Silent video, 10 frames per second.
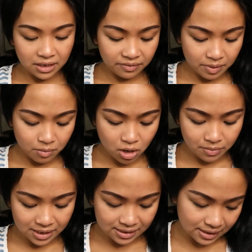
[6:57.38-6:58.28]
gonna give my
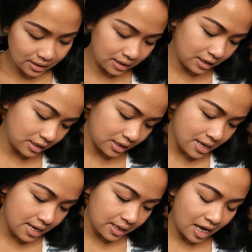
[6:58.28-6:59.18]
mom is the
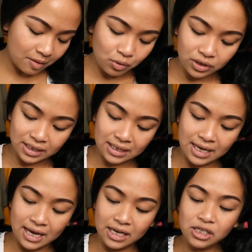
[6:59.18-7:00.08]
Cable
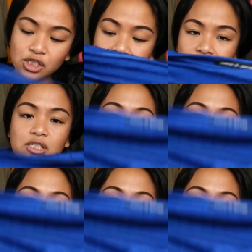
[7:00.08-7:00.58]
Engage, and